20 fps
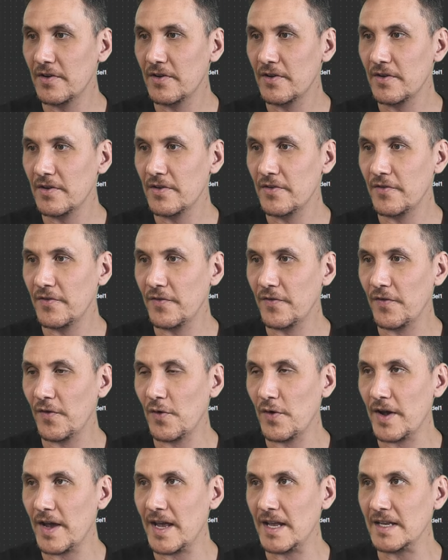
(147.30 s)

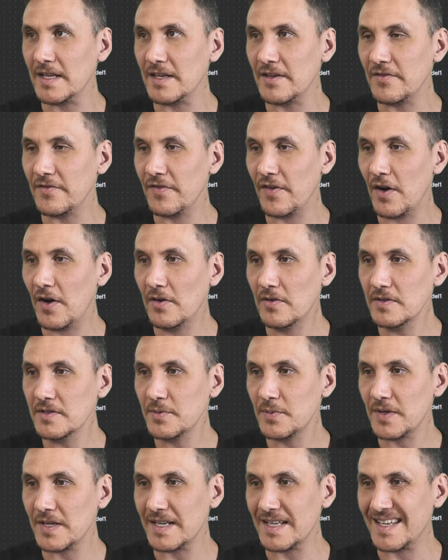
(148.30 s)
for any files.
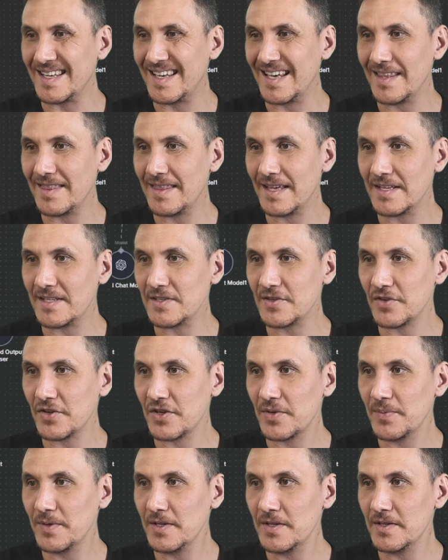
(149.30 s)
We're going to get that
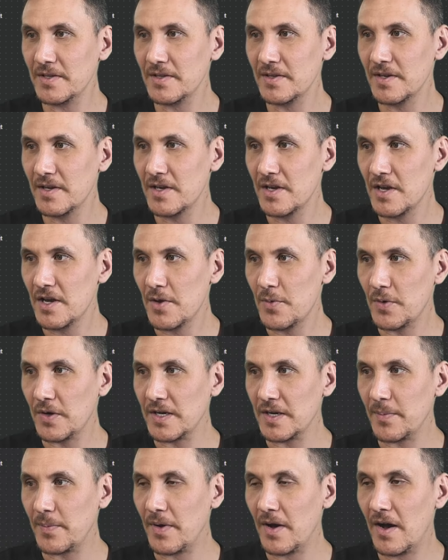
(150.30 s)
document. We're
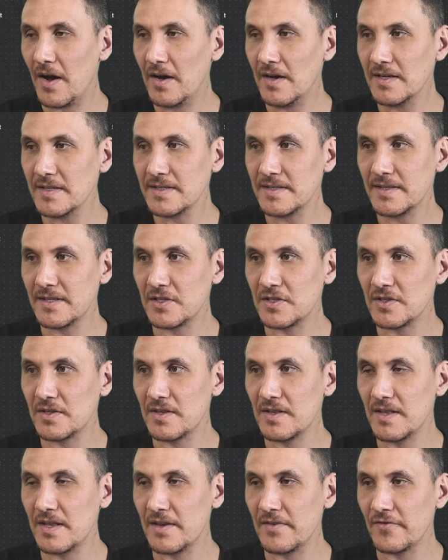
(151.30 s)
going to pass the
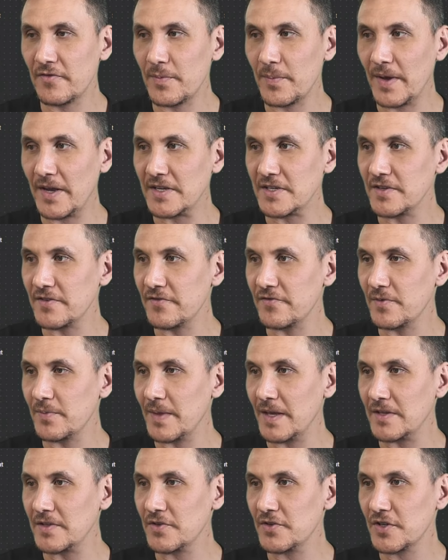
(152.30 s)
information from
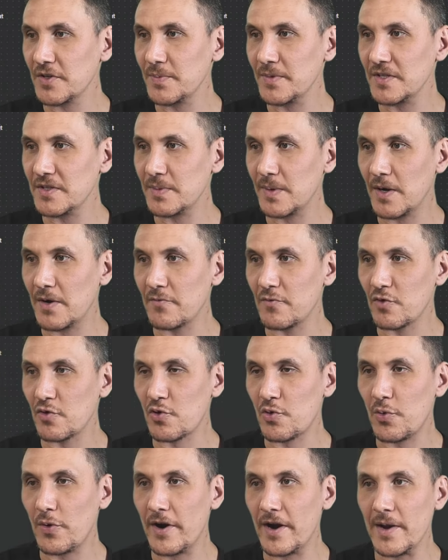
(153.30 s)
that document to our
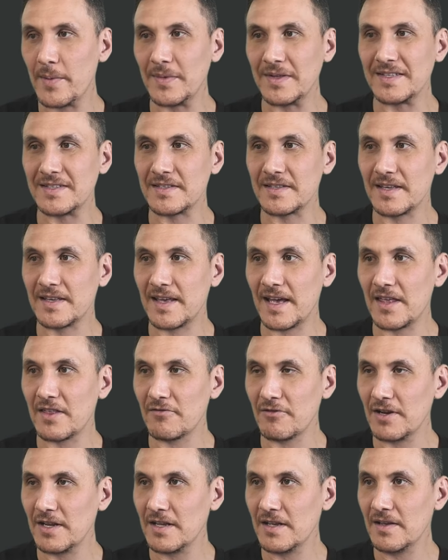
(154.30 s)
requirements
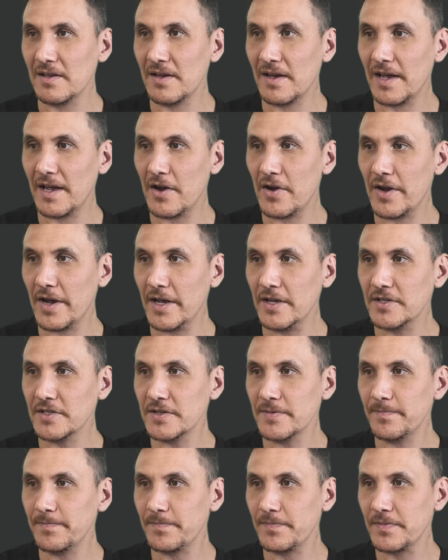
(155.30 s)
gathering AI
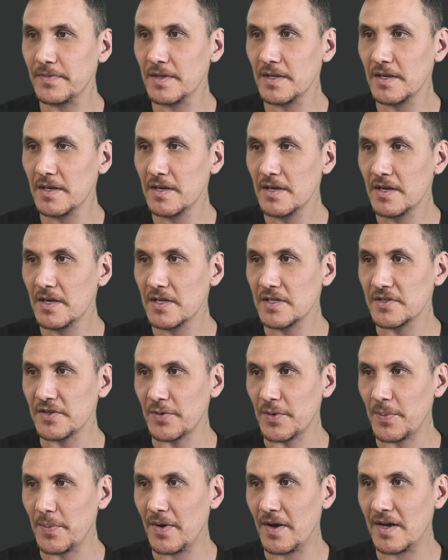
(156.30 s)
agent. So
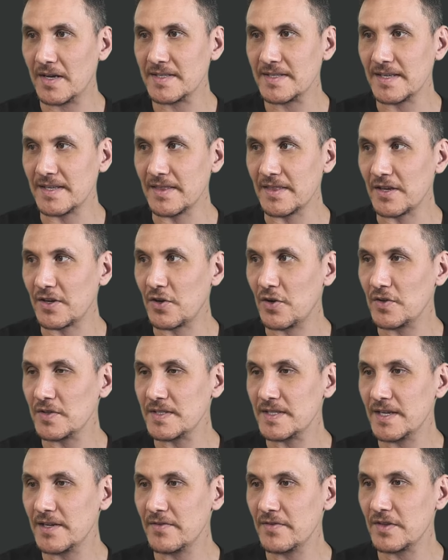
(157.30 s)
we pass in the
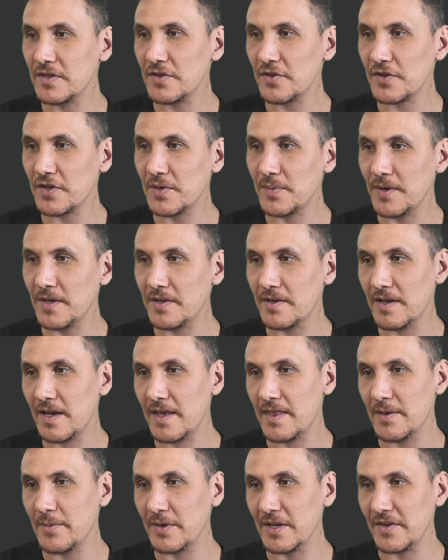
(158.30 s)
content of the document
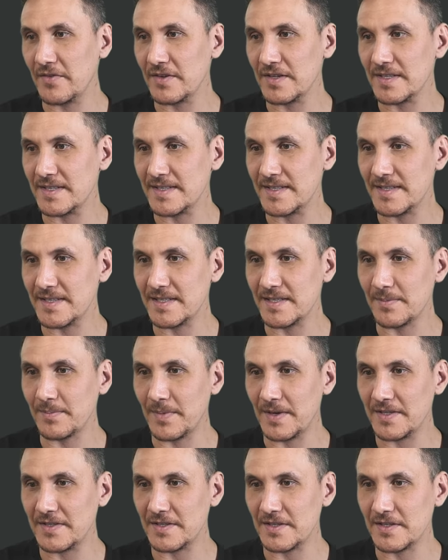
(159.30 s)
and then we give it a system
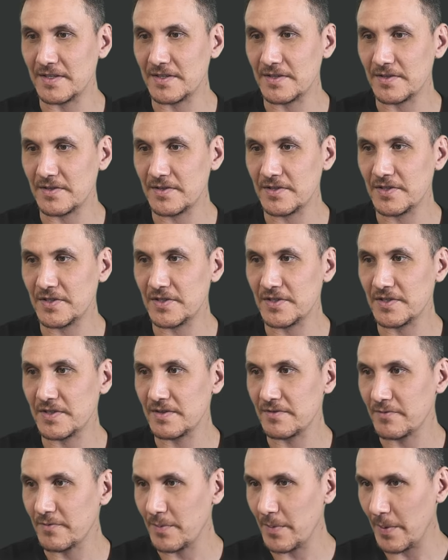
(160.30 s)
message. So just
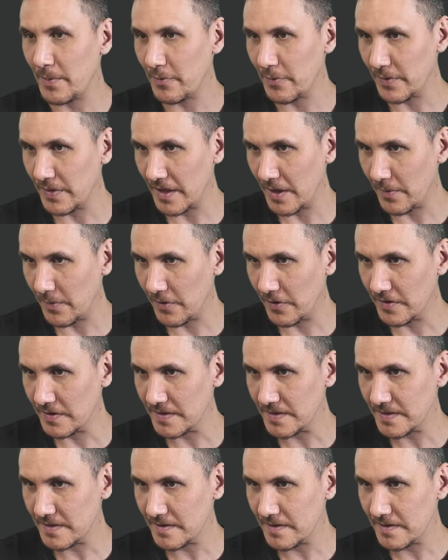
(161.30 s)
remember what that was.